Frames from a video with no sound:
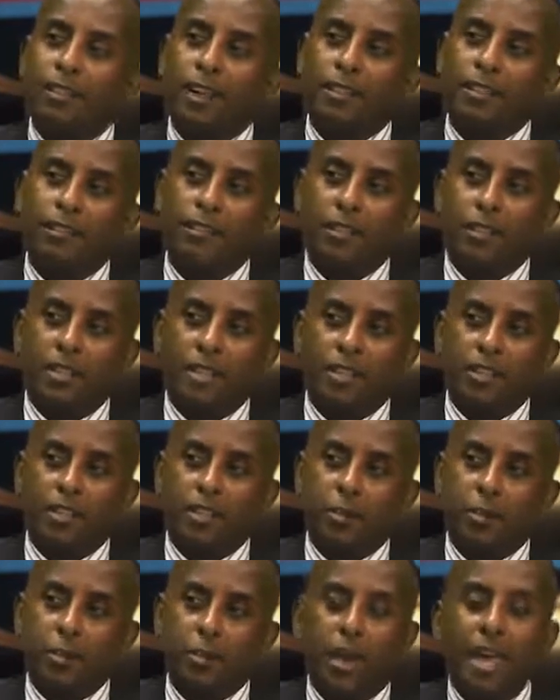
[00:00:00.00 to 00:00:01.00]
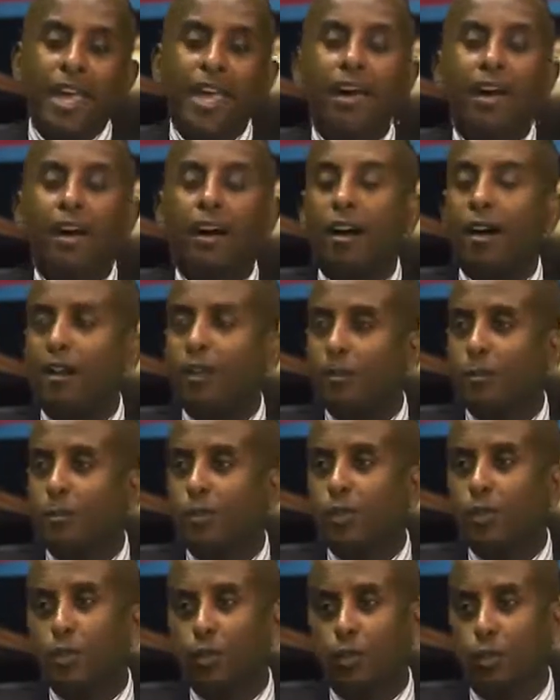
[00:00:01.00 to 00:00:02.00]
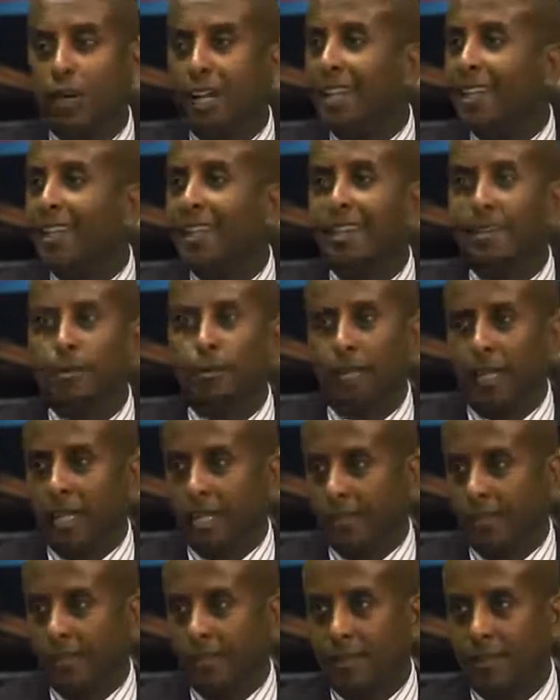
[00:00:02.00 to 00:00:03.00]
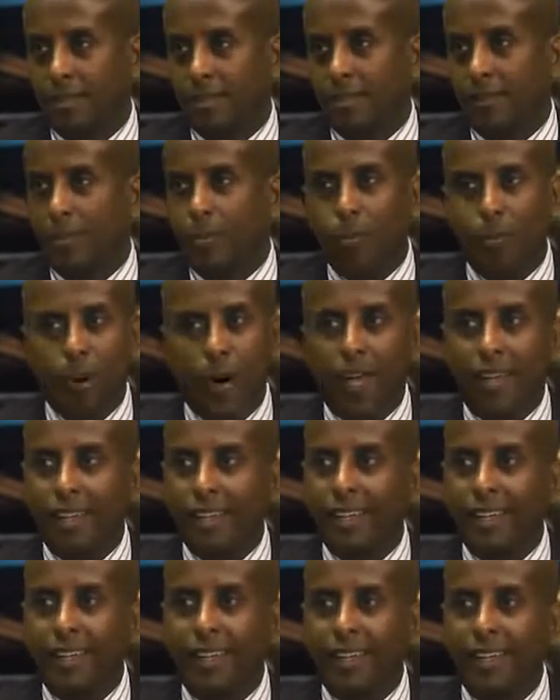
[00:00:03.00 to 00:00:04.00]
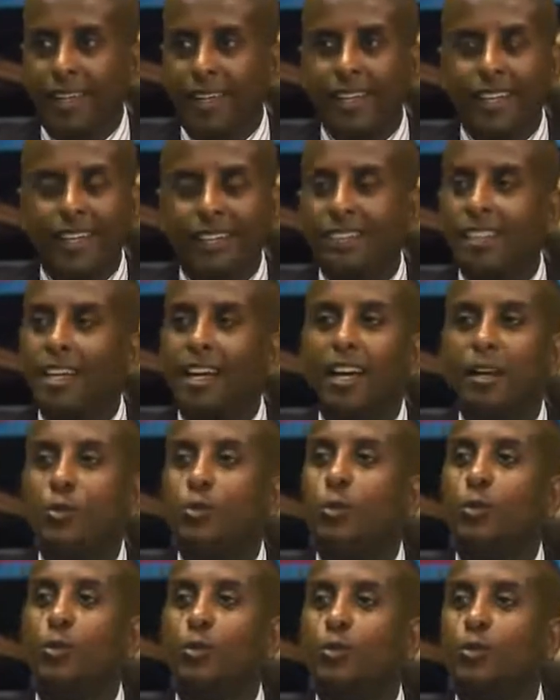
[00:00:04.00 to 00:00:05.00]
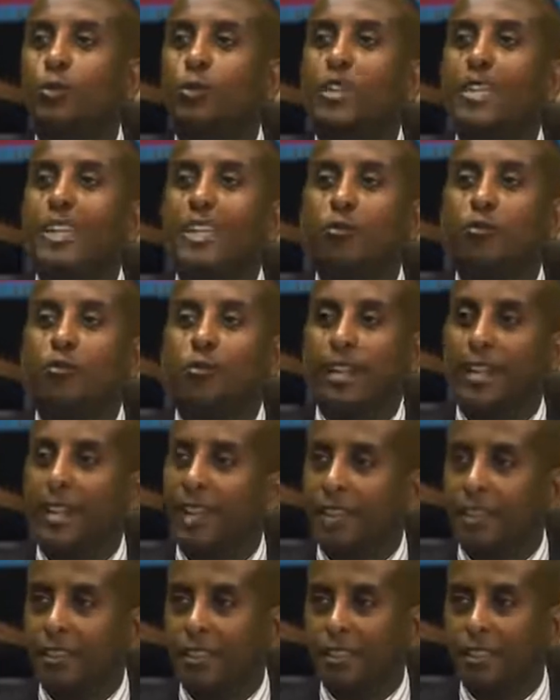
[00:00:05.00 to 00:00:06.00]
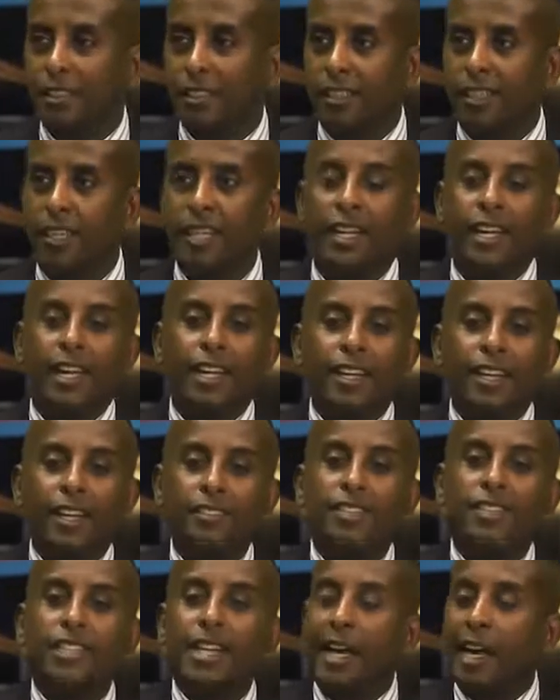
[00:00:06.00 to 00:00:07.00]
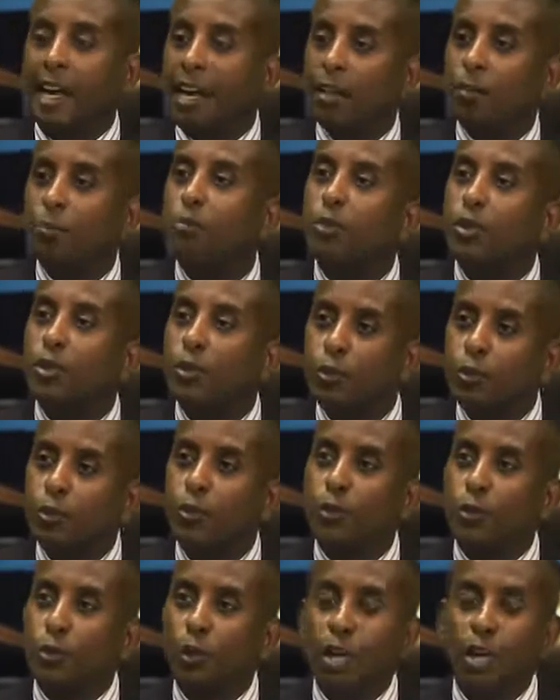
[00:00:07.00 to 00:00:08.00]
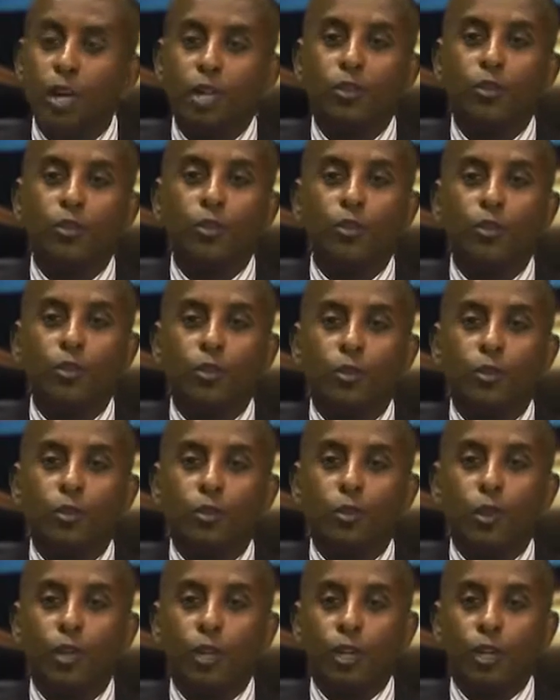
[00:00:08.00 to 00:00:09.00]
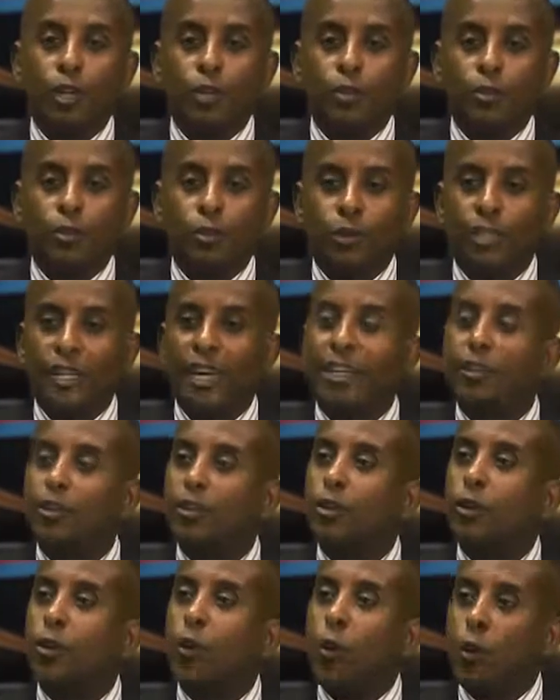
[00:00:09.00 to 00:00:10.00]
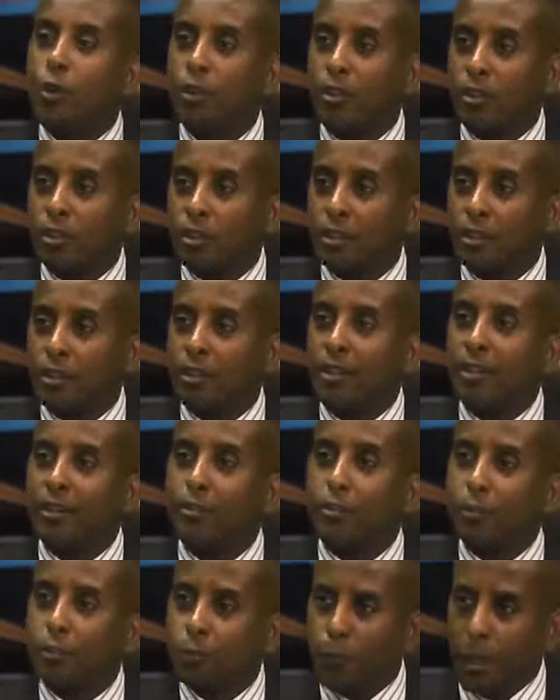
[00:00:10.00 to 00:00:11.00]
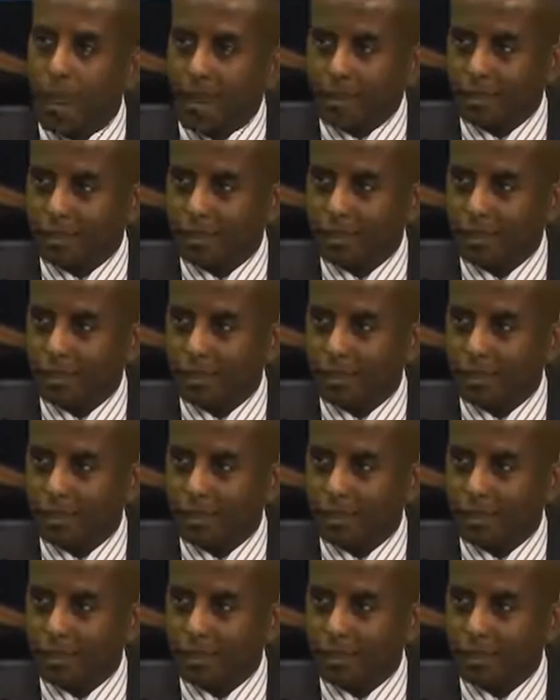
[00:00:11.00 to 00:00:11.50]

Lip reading: gratification may help you a little bit, but it doesn't help you to leave legacy. It doesn't help you to get honor, respect,